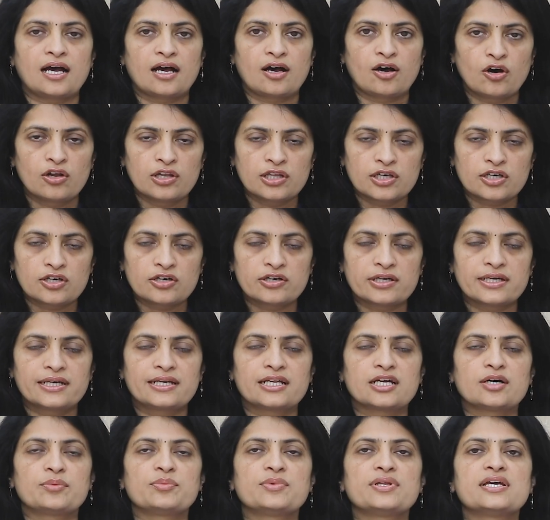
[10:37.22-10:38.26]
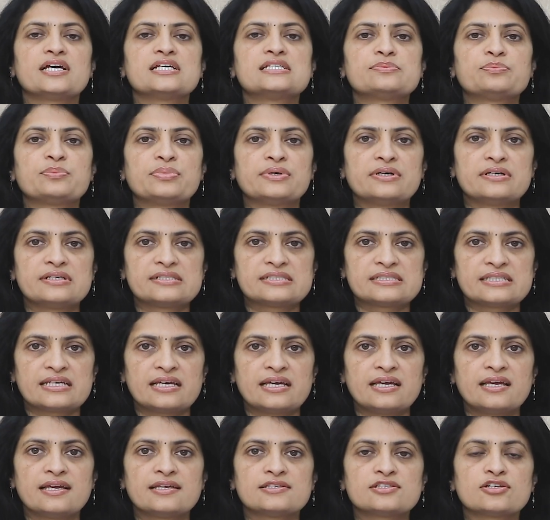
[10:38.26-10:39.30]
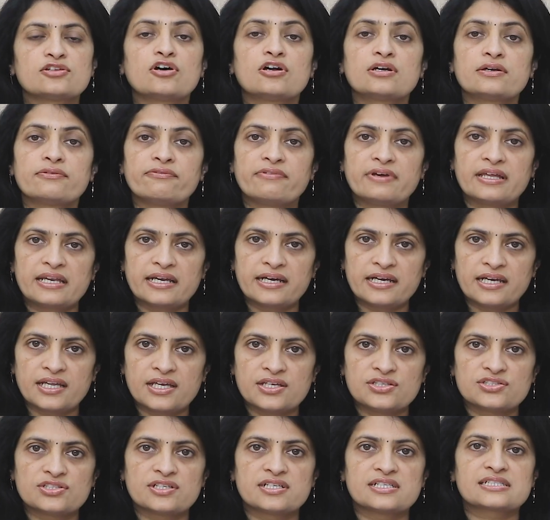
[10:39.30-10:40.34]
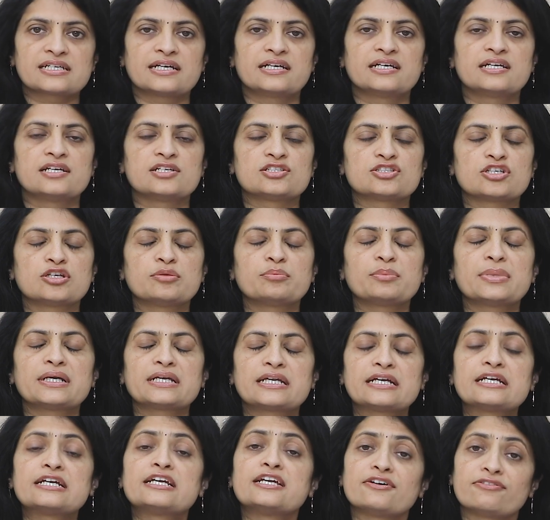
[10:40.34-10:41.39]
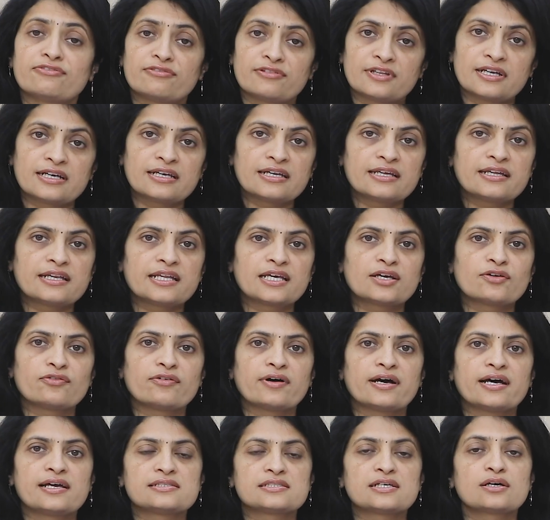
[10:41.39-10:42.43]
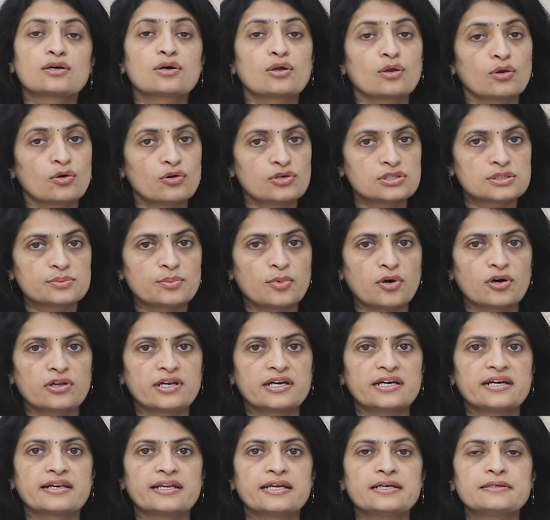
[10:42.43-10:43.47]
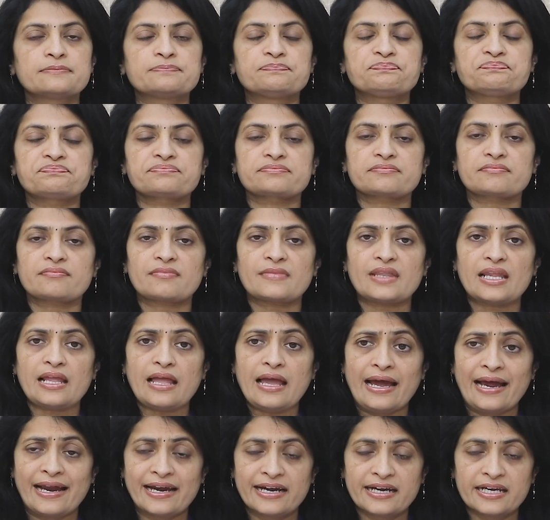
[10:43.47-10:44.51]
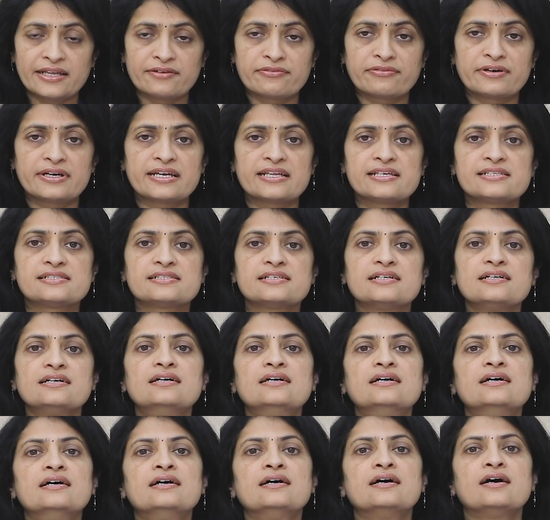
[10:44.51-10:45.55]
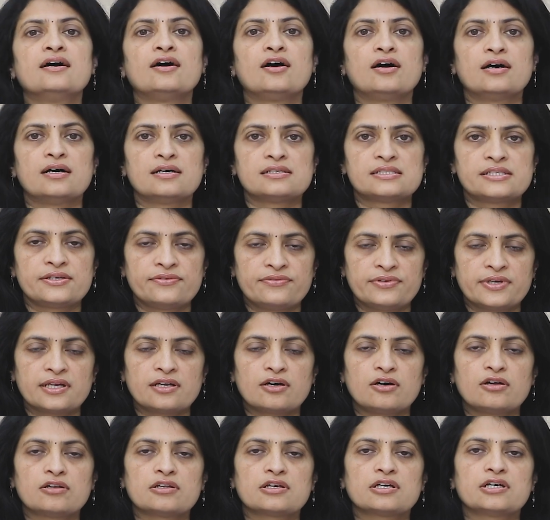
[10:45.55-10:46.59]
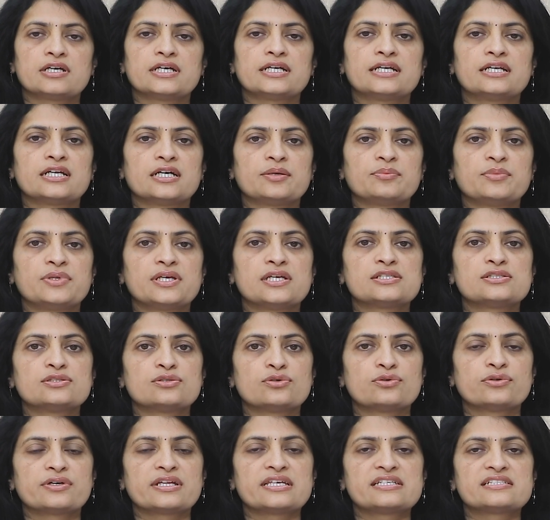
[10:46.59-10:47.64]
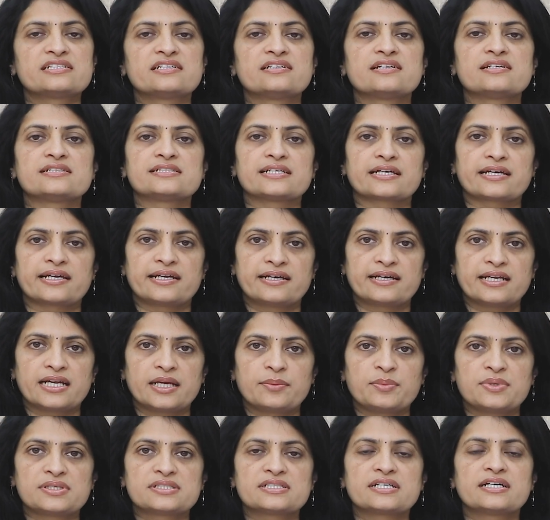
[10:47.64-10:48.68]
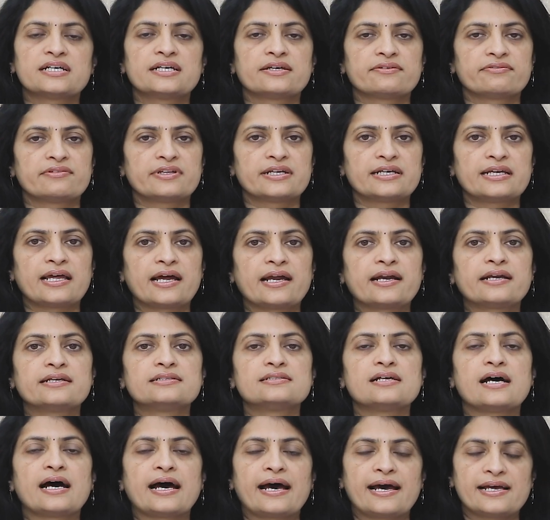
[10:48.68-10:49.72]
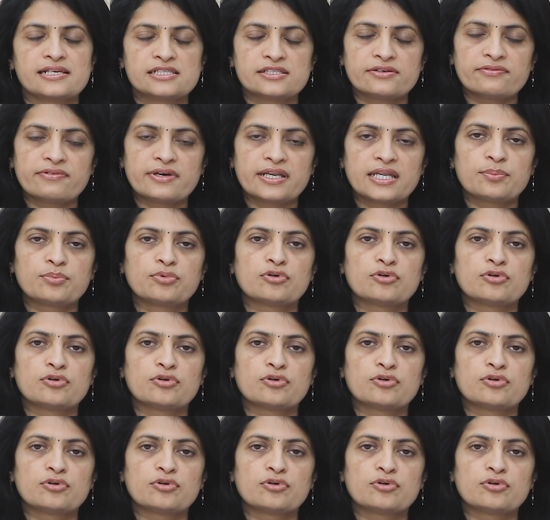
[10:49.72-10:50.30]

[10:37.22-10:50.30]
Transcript: oligohydramnios per se is a not very dangerous condition, but it definitely requires a close monitoring. And if it is a severe oligohydramnios noticed in the second trimester, definitely has a very